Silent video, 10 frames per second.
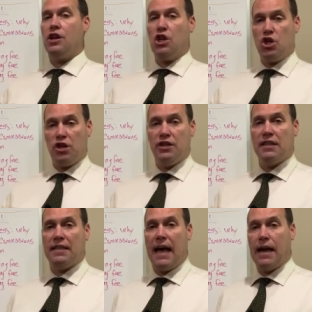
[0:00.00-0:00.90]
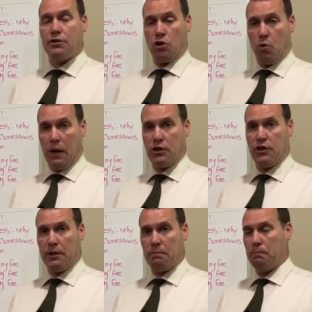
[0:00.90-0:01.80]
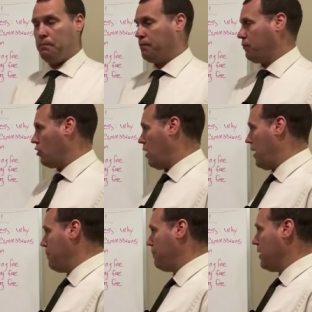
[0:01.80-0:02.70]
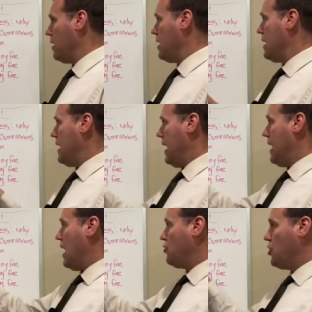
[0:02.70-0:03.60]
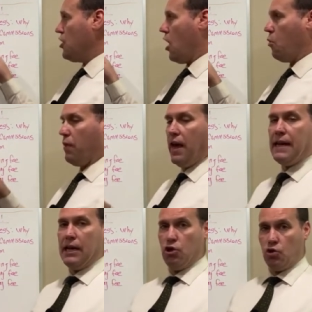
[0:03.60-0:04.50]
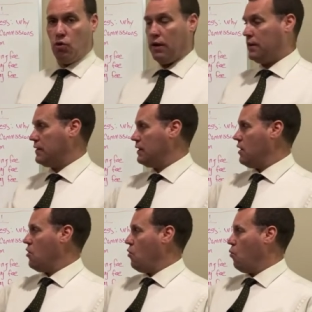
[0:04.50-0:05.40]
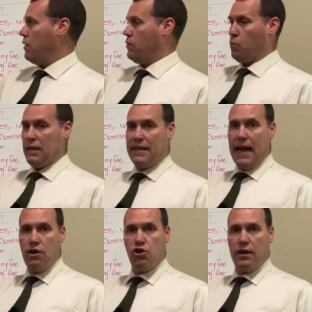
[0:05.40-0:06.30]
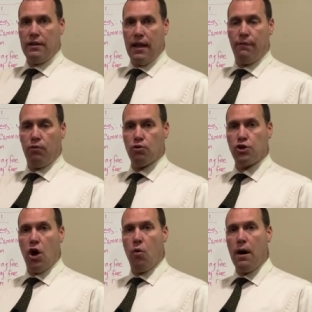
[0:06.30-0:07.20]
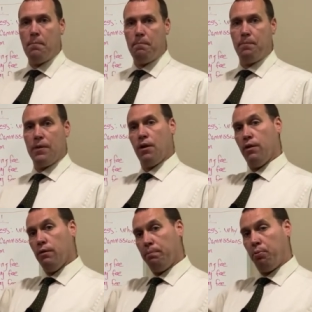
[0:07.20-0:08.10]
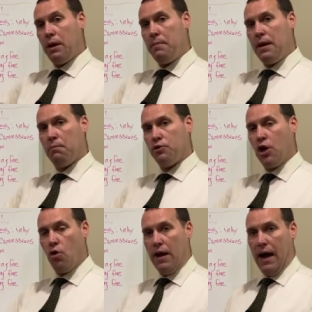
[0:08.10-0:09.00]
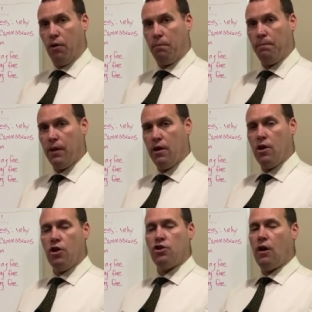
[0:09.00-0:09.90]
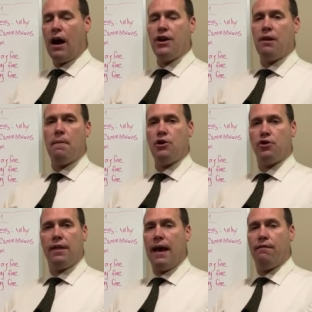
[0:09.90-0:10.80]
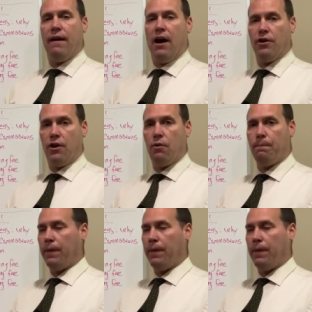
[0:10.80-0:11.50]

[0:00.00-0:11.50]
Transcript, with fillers: You should just ask the question. Okay? And as you know, with any insurance, when the retention levels go up, the premiums go down. So, how do you measure that value?